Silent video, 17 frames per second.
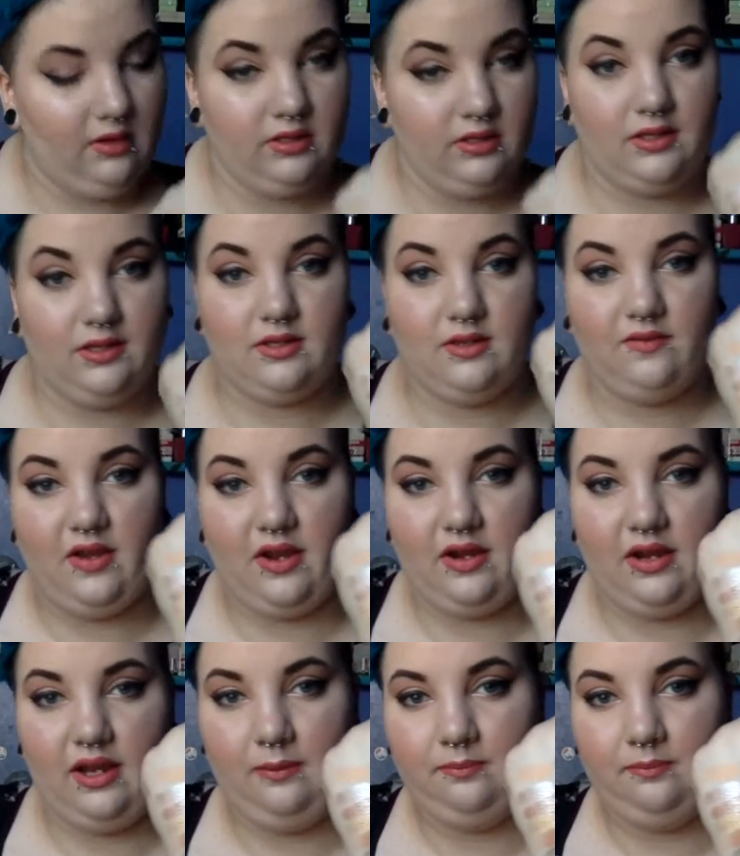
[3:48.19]
So it's a
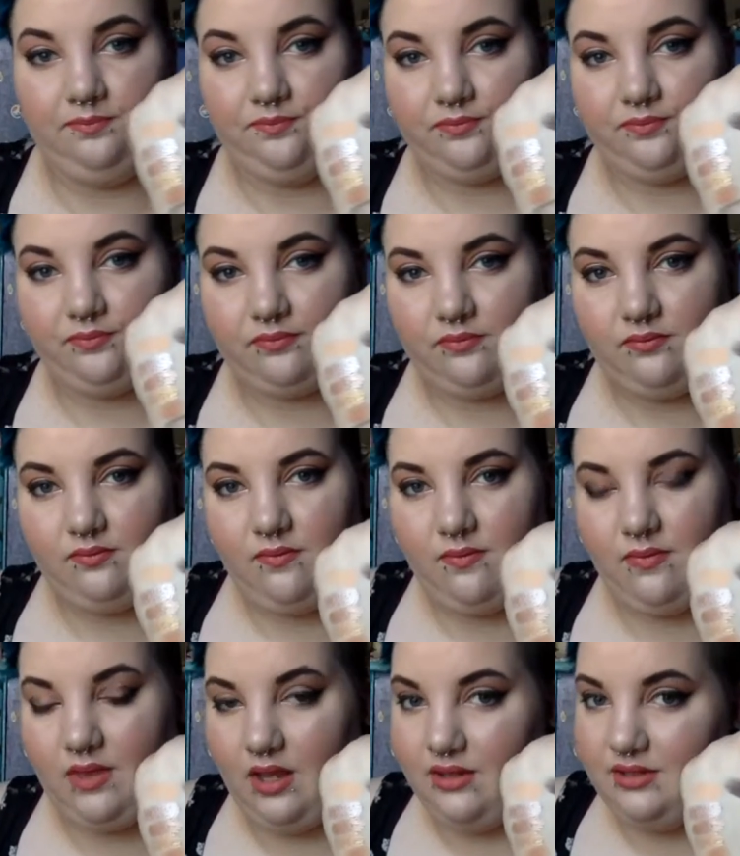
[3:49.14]
very
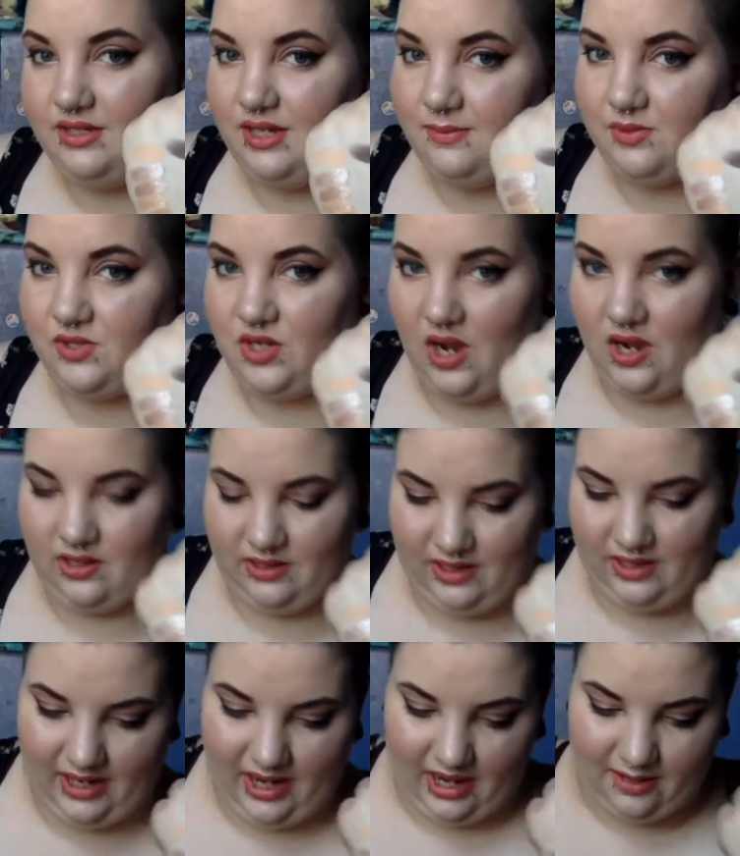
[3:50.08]
deep
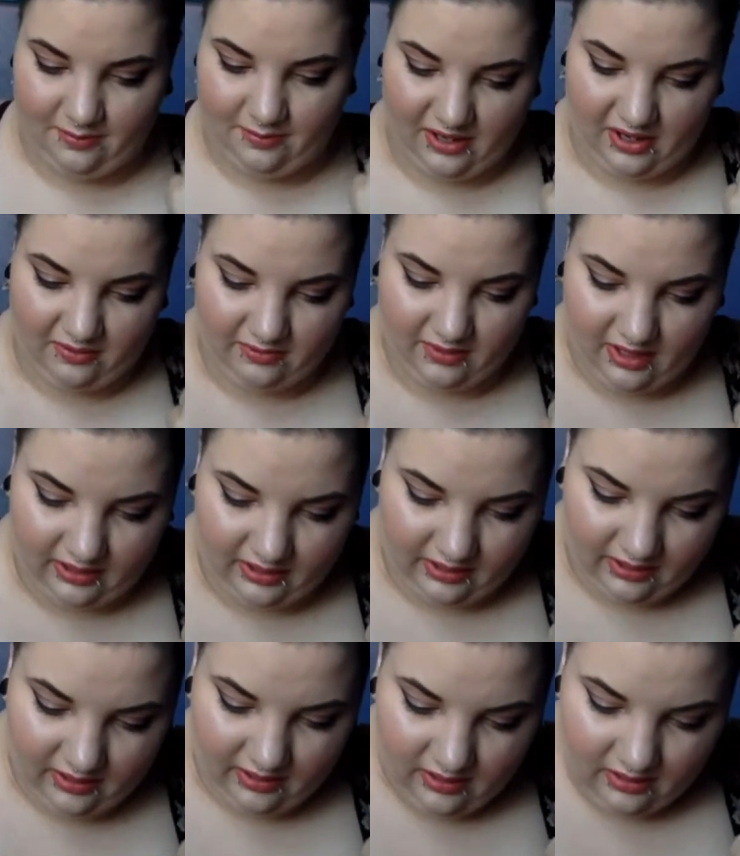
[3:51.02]
chocolatey kind of brown color.